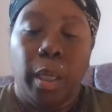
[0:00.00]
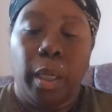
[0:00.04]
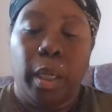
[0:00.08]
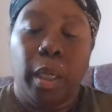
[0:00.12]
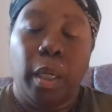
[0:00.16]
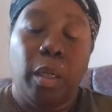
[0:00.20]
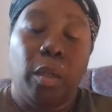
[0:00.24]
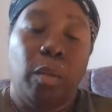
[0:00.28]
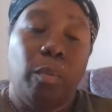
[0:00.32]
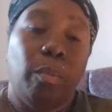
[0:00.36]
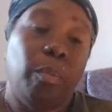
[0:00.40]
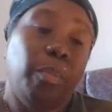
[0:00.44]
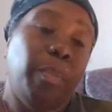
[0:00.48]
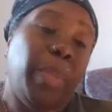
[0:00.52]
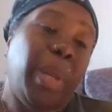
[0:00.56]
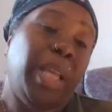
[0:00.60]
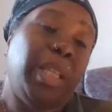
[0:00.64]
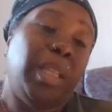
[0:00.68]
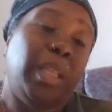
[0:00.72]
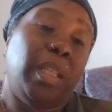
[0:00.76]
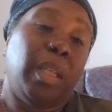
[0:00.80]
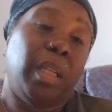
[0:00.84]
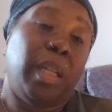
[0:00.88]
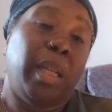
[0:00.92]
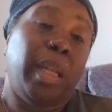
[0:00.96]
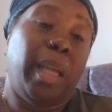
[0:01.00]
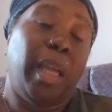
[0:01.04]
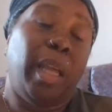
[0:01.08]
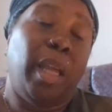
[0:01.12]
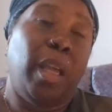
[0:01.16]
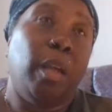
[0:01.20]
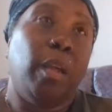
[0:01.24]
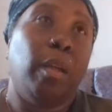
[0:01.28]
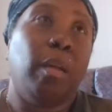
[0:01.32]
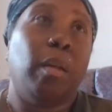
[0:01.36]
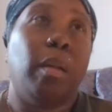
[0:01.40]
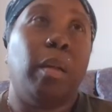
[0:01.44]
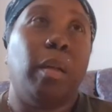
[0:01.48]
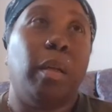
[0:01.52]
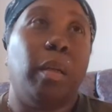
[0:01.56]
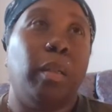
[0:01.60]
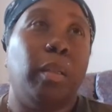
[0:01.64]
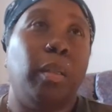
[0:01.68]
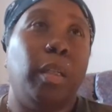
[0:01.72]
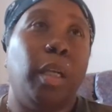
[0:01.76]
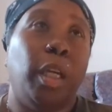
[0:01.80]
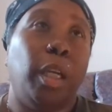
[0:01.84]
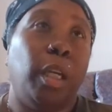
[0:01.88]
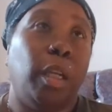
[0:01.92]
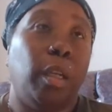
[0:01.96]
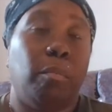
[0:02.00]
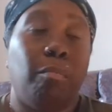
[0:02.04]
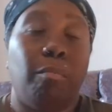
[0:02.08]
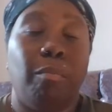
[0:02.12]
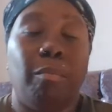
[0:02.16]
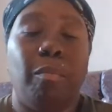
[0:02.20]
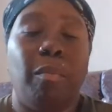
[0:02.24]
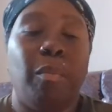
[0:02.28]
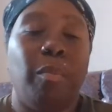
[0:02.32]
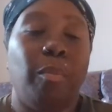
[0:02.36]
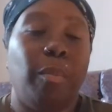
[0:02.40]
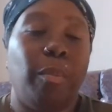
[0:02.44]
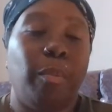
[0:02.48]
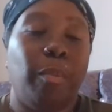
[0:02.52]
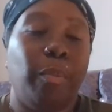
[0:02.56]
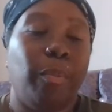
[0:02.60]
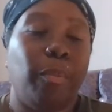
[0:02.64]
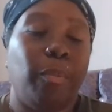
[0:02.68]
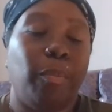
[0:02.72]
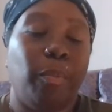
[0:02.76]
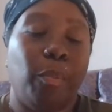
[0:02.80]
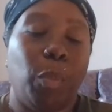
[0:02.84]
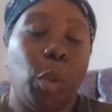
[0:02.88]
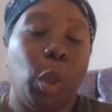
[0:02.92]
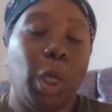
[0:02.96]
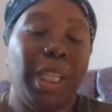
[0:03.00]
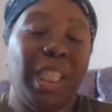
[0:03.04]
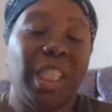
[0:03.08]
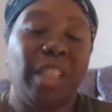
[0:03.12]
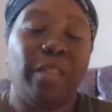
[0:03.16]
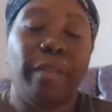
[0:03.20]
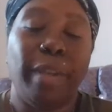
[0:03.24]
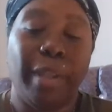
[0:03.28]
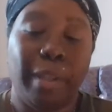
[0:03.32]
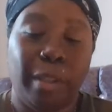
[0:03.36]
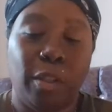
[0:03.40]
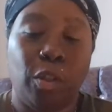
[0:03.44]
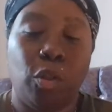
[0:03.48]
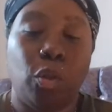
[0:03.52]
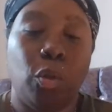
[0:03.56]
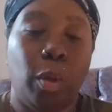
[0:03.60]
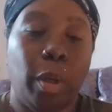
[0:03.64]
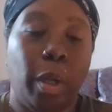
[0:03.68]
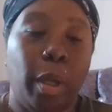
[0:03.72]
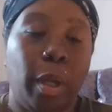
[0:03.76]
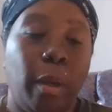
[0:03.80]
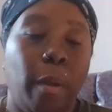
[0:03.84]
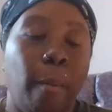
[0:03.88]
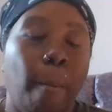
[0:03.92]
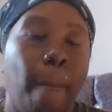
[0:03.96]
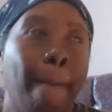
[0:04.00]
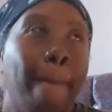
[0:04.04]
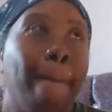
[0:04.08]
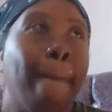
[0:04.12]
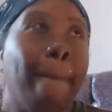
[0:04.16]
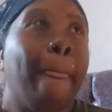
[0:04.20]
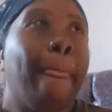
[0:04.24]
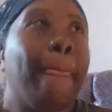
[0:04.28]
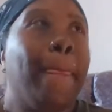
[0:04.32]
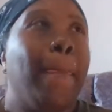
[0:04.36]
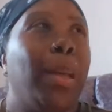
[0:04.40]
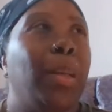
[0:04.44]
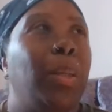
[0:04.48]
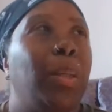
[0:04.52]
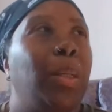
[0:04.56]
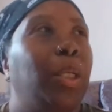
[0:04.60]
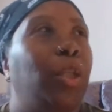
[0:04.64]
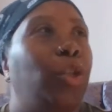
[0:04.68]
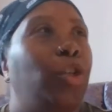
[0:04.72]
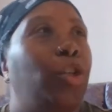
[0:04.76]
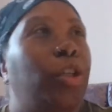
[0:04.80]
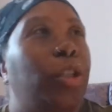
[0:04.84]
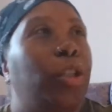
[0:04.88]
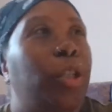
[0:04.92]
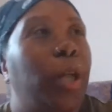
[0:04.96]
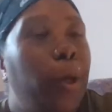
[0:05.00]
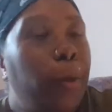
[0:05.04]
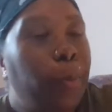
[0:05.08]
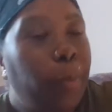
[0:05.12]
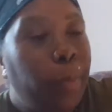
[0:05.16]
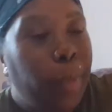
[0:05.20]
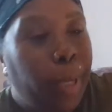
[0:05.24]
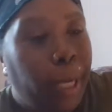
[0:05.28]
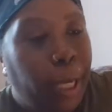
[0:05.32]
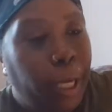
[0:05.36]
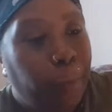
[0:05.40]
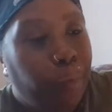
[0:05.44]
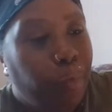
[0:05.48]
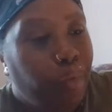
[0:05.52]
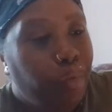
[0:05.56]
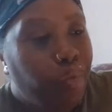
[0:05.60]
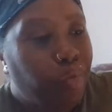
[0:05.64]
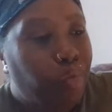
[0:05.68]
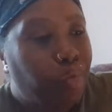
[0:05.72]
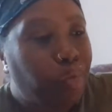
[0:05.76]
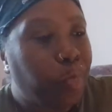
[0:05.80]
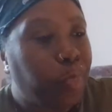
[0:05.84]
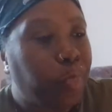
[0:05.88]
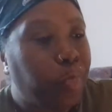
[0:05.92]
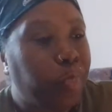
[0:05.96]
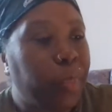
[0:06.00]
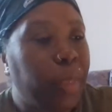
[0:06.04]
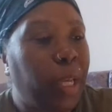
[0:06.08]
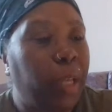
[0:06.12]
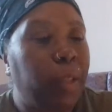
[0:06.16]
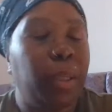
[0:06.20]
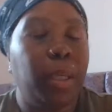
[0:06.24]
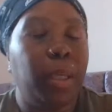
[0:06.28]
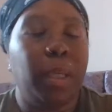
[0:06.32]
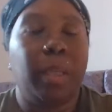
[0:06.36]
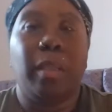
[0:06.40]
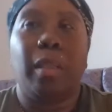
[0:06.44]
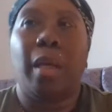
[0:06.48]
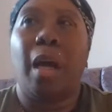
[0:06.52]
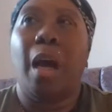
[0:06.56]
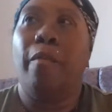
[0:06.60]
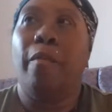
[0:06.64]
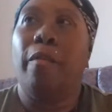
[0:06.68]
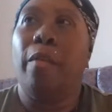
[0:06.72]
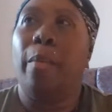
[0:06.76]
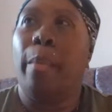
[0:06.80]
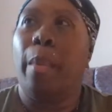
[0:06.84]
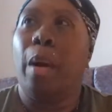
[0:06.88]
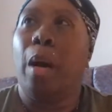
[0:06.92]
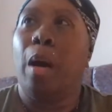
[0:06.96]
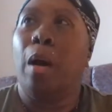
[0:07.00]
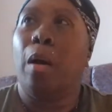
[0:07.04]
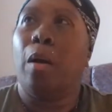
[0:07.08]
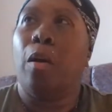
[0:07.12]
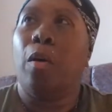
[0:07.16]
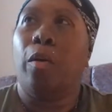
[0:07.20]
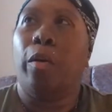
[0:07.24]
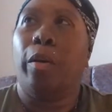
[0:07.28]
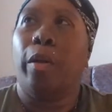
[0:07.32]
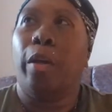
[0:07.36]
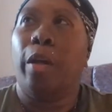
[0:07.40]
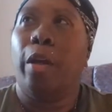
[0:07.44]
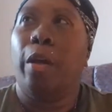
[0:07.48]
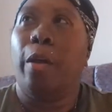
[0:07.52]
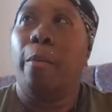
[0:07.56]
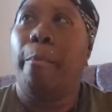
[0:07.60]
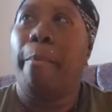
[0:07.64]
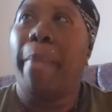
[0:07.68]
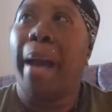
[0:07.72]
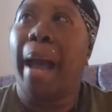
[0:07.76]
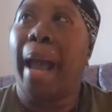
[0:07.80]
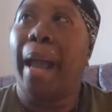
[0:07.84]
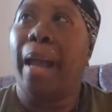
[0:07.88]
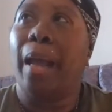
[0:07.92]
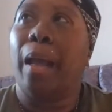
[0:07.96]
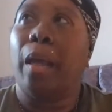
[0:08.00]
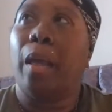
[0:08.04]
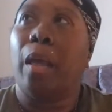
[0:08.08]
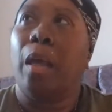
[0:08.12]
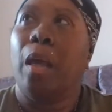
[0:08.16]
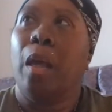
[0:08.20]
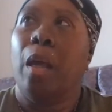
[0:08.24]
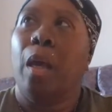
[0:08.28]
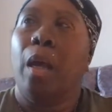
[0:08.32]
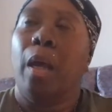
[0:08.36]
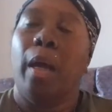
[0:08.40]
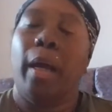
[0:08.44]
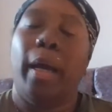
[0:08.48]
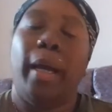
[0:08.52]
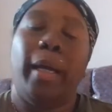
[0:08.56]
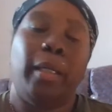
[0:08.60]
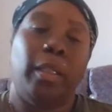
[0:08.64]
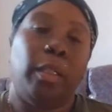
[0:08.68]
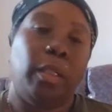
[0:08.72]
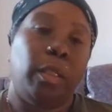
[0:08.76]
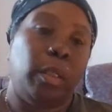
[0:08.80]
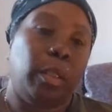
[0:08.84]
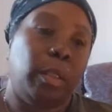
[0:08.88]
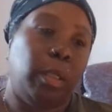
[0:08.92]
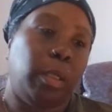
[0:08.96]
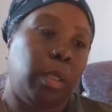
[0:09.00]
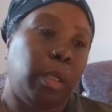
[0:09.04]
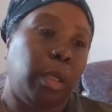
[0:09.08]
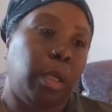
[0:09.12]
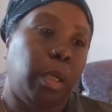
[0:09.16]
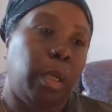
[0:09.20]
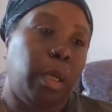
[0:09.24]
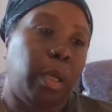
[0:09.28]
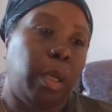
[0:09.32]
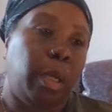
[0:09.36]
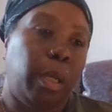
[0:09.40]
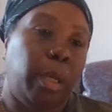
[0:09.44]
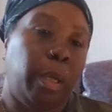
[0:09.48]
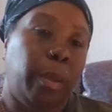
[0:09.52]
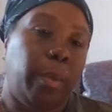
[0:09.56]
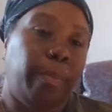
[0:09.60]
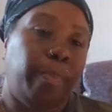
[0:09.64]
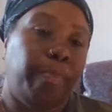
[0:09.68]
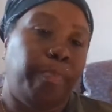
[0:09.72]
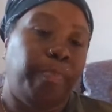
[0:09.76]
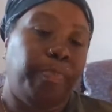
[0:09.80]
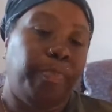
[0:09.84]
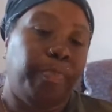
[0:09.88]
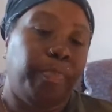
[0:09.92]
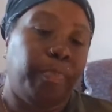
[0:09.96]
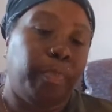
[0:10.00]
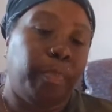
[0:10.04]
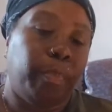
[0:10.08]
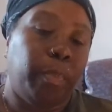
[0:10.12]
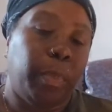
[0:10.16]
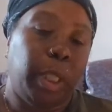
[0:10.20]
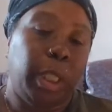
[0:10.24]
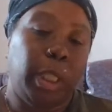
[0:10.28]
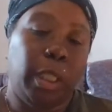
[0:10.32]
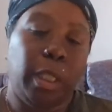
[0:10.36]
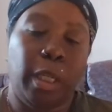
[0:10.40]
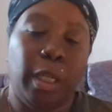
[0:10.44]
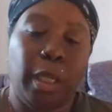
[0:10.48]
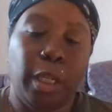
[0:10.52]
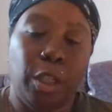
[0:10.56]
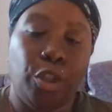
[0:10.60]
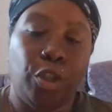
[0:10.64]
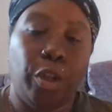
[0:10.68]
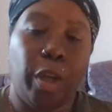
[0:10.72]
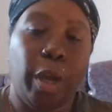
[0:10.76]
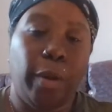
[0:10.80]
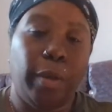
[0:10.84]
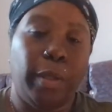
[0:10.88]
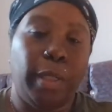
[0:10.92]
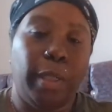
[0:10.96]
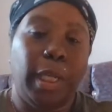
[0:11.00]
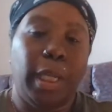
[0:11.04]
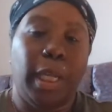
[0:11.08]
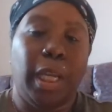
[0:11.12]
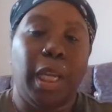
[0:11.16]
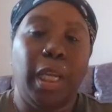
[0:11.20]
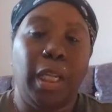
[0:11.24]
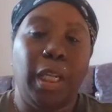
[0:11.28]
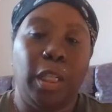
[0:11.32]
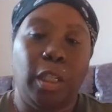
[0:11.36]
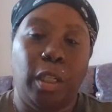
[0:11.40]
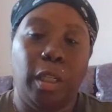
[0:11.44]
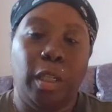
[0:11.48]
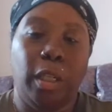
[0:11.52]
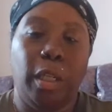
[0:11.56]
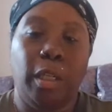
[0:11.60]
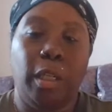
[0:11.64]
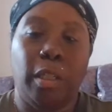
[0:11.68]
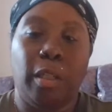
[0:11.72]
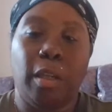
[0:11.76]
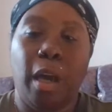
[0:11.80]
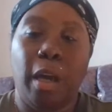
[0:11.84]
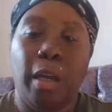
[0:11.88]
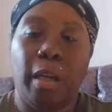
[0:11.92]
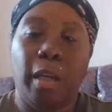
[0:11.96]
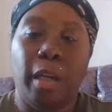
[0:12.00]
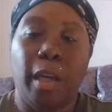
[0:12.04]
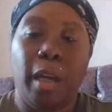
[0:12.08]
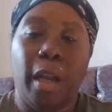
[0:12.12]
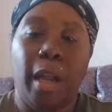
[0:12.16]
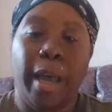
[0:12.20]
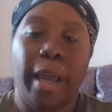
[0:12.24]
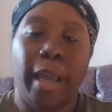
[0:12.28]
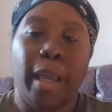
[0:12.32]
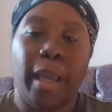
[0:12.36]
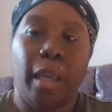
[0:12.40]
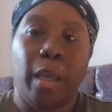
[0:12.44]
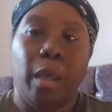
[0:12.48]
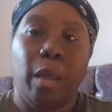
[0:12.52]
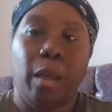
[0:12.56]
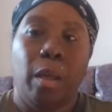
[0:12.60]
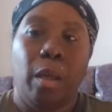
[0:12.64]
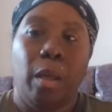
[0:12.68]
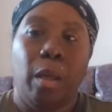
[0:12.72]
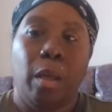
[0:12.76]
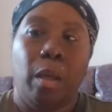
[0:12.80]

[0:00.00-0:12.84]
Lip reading: And then basically he put his fists on her, and then she showed me this other mark on her back, and she said as you go into the kitchen there's kind of like